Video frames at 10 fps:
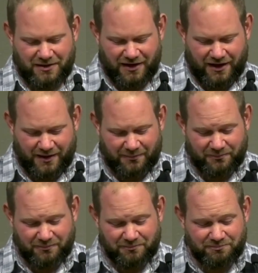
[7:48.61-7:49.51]
Um,
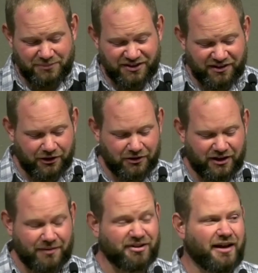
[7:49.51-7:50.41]
but
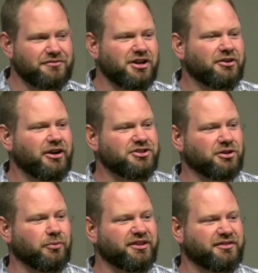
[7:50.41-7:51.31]
stereotypes have
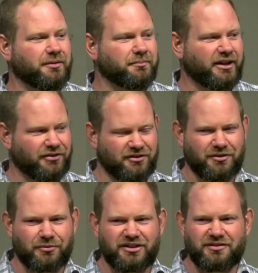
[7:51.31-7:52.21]
generational wisdom. Like, there's a
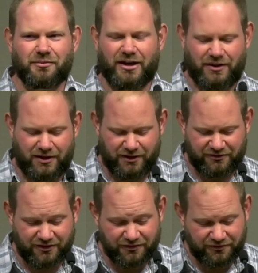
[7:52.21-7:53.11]
reason why they
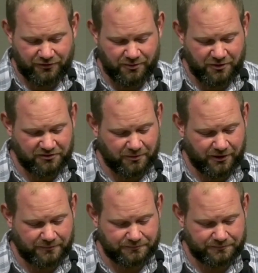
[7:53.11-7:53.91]
exist for the most part.